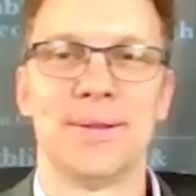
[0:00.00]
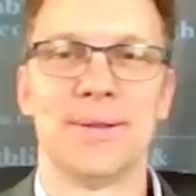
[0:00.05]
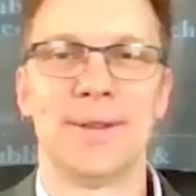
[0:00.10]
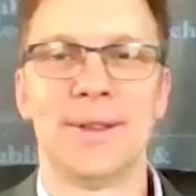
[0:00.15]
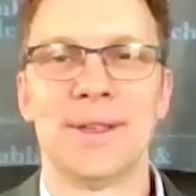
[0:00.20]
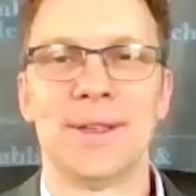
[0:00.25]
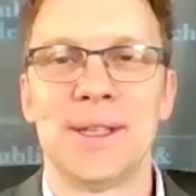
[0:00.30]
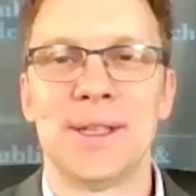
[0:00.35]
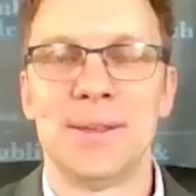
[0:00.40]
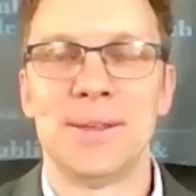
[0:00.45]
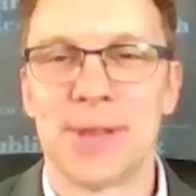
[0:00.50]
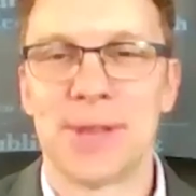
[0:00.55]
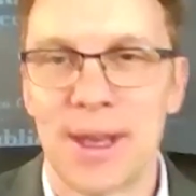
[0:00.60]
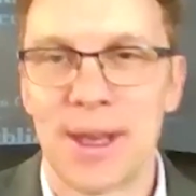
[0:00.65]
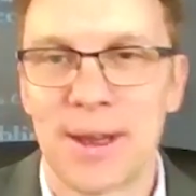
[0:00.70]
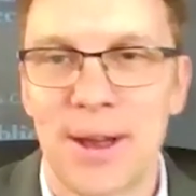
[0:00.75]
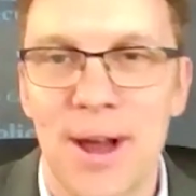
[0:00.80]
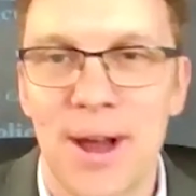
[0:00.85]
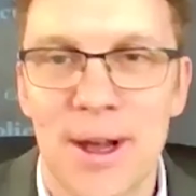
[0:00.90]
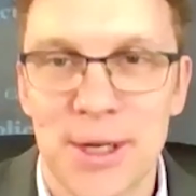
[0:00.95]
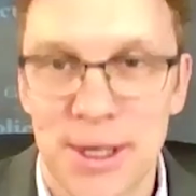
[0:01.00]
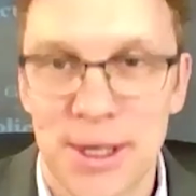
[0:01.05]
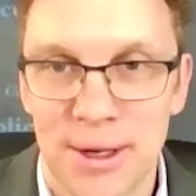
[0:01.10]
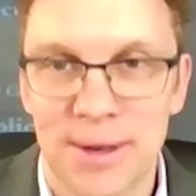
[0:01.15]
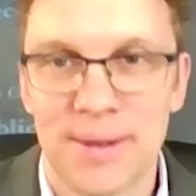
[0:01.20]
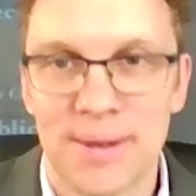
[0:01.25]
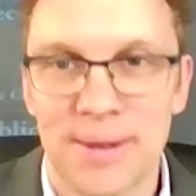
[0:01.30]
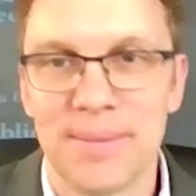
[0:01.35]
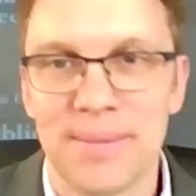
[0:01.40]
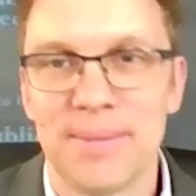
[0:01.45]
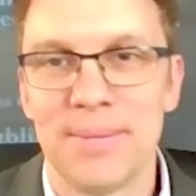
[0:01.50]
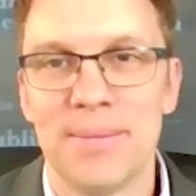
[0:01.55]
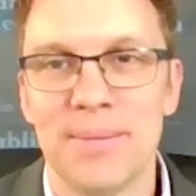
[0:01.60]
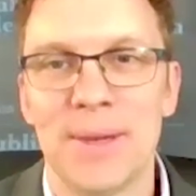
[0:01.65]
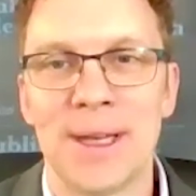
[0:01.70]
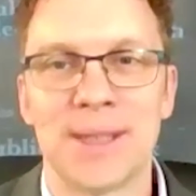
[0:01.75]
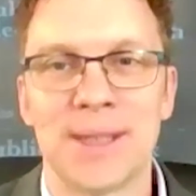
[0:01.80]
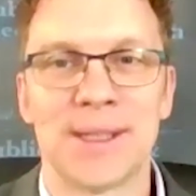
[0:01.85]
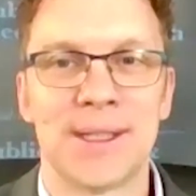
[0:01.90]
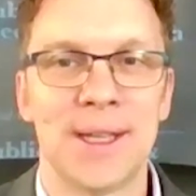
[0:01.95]
And it seems like caution
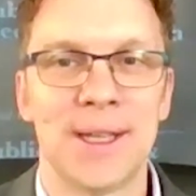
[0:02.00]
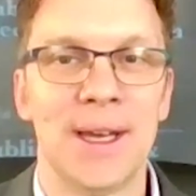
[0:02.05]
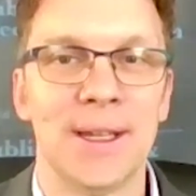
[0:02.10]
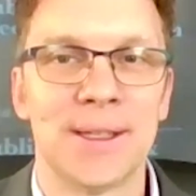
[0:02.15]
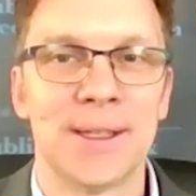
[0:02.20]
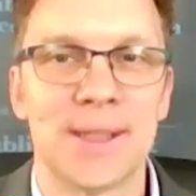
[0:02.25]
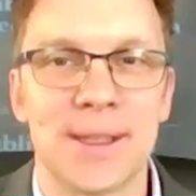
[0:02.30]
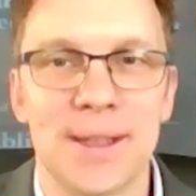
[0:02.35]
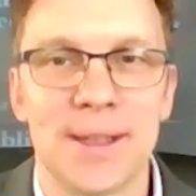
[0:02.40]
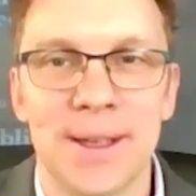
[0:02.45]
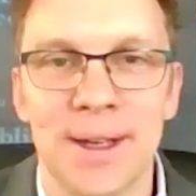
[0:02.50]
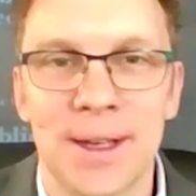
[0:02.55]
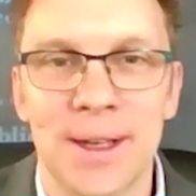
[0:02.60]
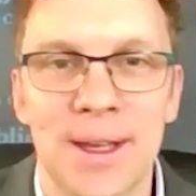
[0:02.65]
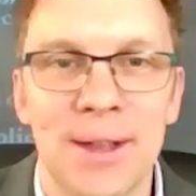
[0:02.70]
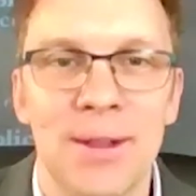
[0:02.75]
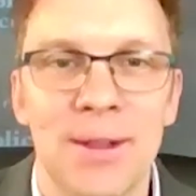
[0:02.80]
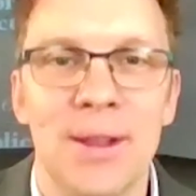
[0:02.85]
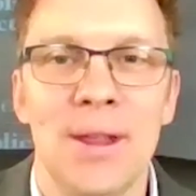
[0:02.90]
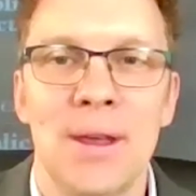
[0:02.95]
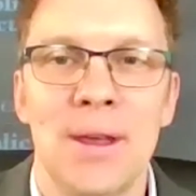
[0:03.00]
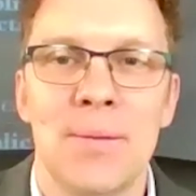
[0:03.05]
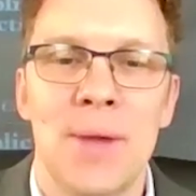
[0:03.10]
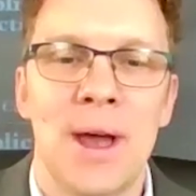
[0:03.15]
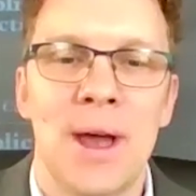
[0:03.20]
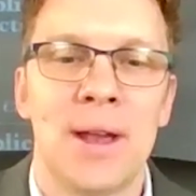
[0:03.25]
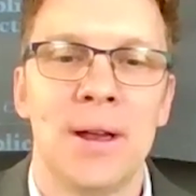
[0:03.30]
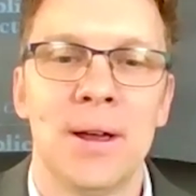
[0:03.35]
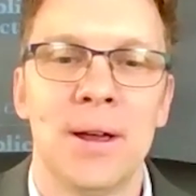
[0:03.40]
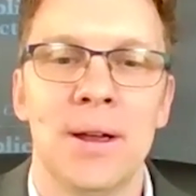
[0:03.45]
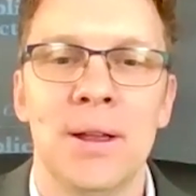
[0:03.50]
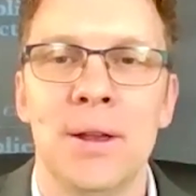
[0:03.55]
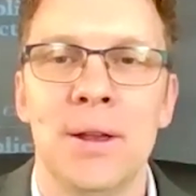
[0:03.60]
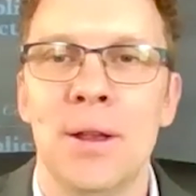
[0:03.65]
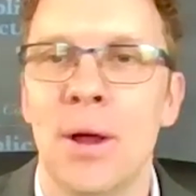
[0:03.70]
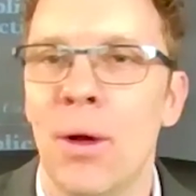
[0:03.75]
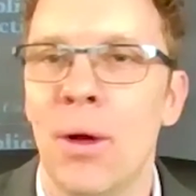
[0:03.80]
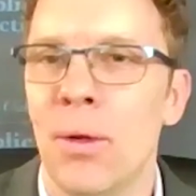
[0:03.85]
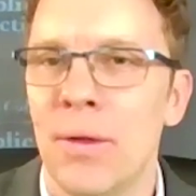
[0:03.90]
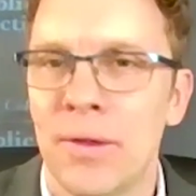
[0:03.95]
makes sense, given the amount of
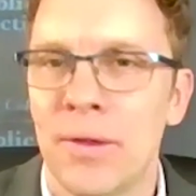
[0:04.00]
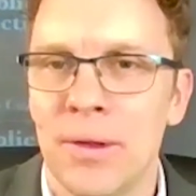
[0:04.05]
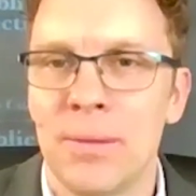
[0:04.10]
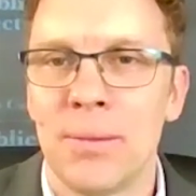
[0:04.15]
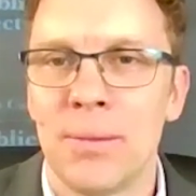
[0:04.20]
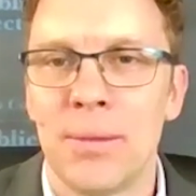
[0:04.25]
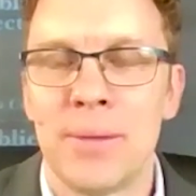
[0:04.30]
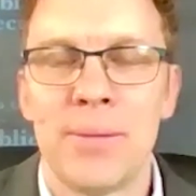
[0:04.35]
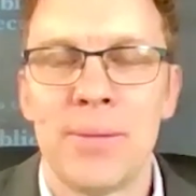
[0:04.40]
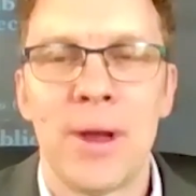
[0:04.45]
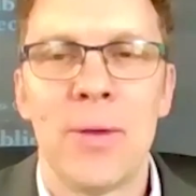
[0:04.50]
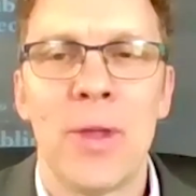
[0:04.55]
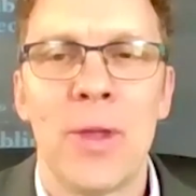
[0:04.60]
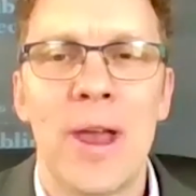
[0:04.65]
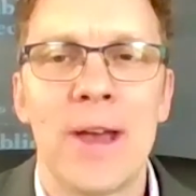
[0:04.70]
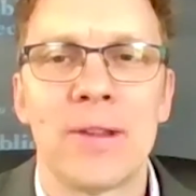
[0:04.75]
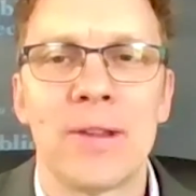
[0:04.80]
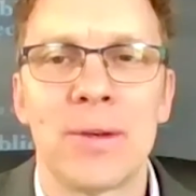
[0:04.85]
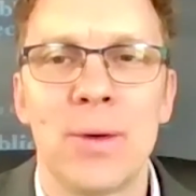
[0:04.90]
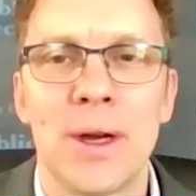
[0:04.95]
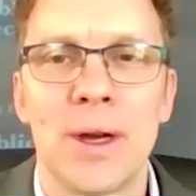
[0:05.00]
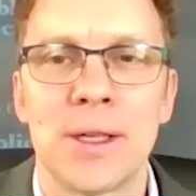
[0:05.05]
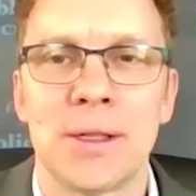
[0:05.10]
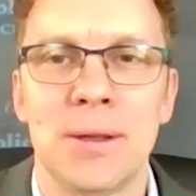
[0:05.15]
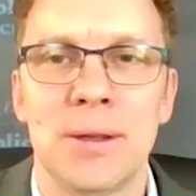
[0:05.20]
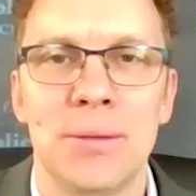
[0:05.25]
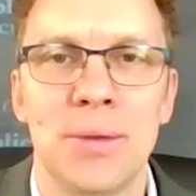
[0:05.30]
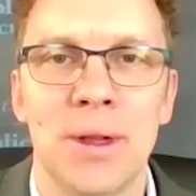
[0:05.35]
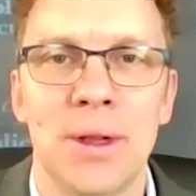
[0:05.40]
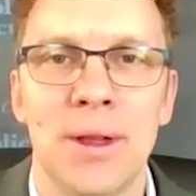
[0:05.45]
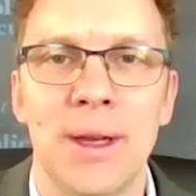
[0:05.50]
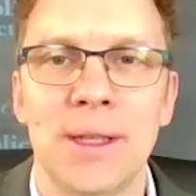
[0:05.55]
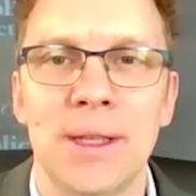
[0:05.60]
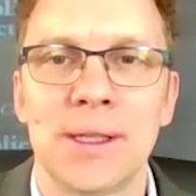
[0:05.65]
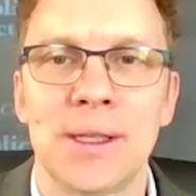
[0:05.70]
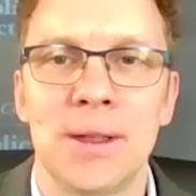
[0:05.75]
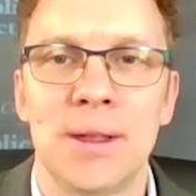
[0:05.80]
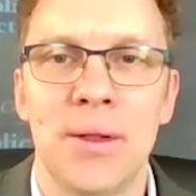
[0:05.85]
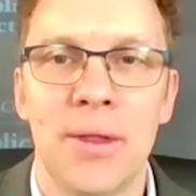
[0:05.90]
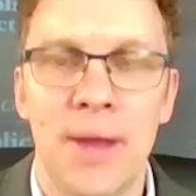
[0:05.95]
unknowns. And my last question relates
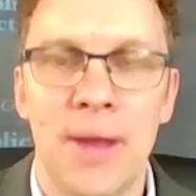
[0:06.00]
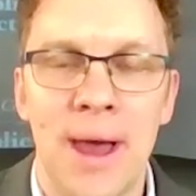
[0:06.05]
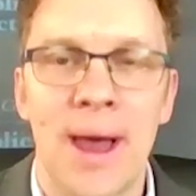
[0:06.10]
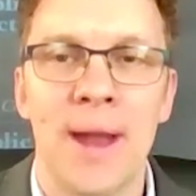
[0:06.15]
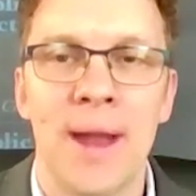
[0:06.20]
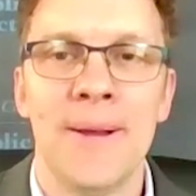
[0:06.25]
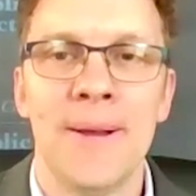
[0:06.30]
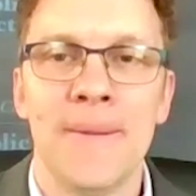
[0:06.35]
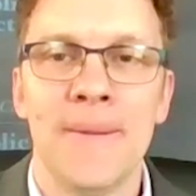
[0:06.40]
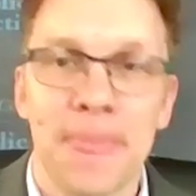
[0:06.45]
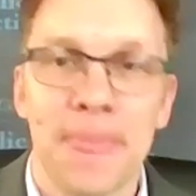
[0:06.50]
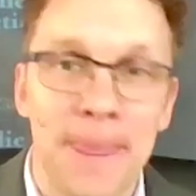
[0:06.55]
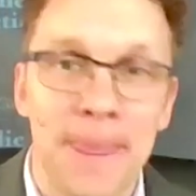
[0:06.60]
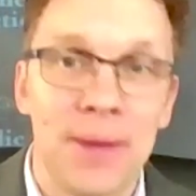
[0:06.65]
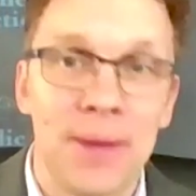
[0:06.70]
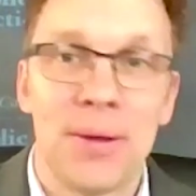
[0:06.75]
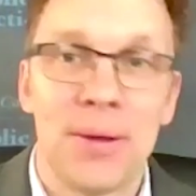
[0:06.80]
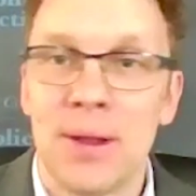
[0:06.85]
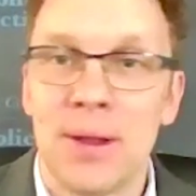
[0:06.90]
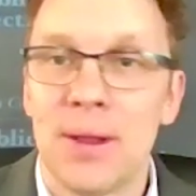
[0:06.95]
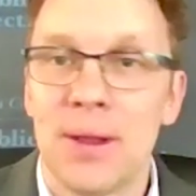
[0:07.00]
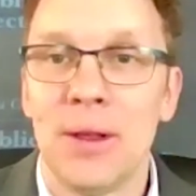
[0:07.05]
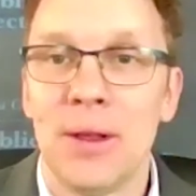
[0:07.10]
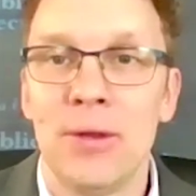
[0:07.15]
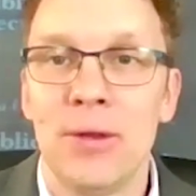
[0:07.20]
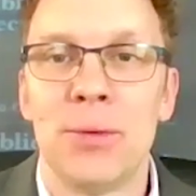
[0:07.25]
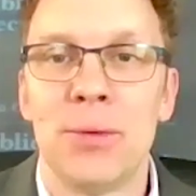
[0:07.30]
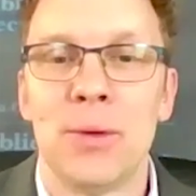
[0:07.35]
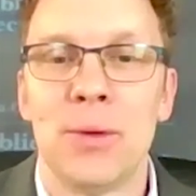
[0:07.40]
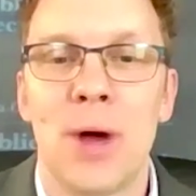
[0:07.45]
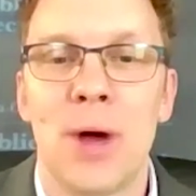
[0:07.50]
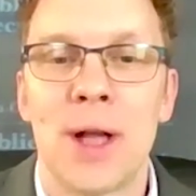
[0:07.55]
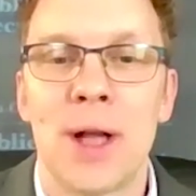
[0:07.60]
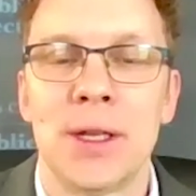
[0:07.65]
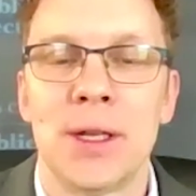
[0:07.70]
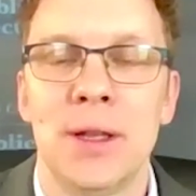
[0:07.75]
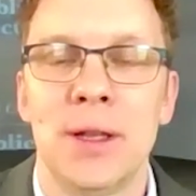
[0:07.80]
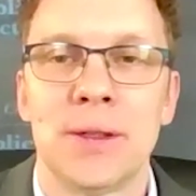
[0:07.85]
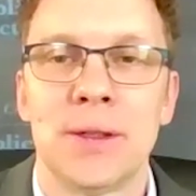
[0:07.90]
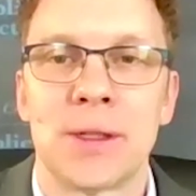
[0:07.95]
to that. Given that you've been
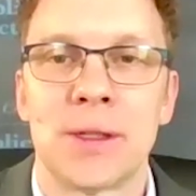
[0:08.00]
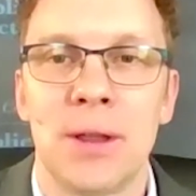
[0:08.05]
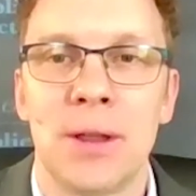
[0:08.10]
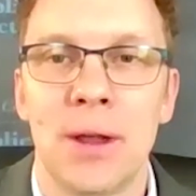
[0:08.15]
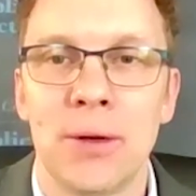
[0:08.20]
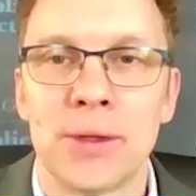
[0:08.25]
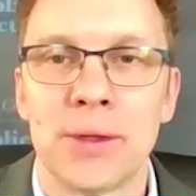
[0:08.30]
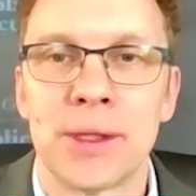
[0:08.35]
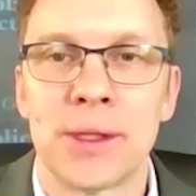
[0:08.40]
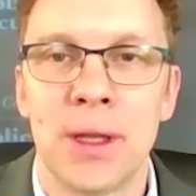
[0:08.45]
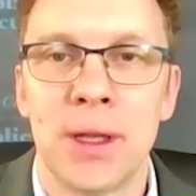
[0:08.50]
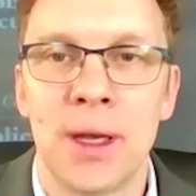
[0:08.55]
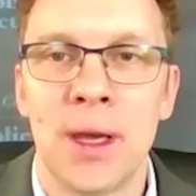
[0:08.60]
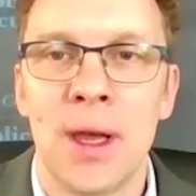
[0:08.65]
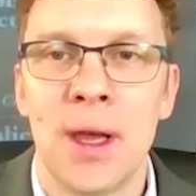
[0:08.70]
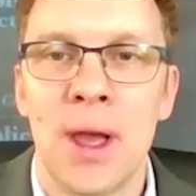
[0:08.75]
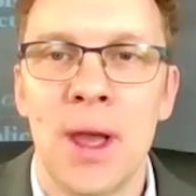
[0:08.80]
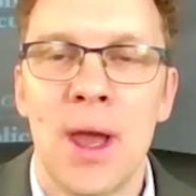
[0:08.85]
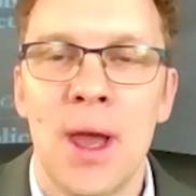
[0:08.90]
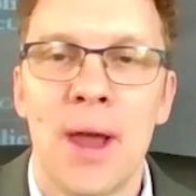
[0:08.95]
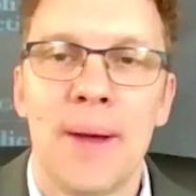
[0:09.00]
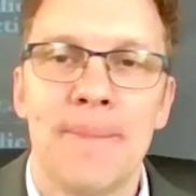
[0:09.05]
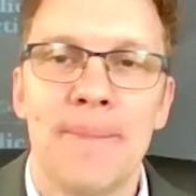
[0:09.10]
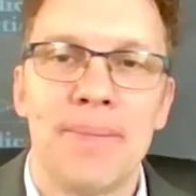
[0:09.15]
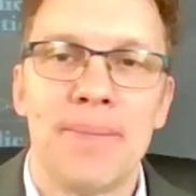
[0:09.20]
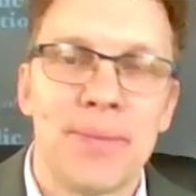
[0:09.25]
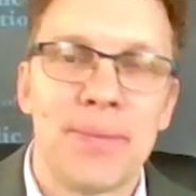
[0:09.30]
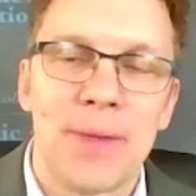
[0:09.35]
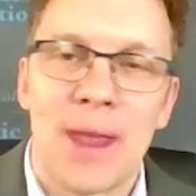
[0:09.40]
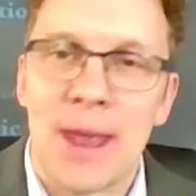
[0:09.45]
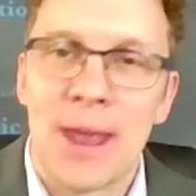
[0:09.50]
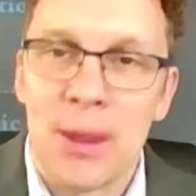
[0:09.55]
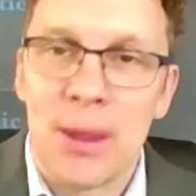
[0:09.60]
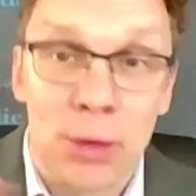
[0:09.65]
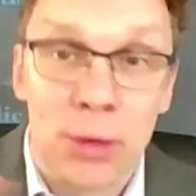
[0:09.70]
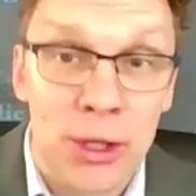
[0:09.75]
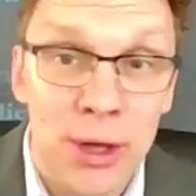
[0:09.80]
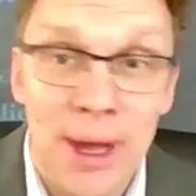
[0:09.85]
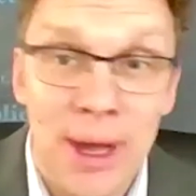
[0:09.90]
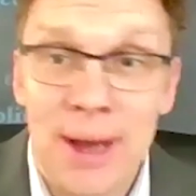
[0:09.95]
watching this closely and
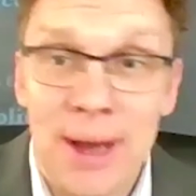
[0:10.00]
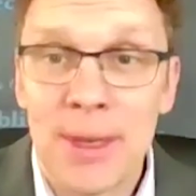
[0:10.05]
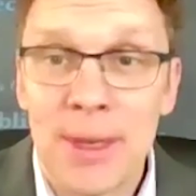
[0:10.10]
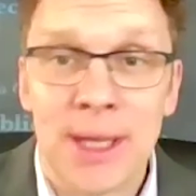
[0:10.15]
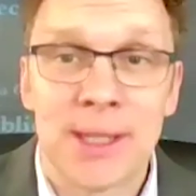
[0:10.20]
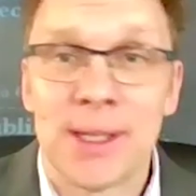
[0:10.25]
we're trying to make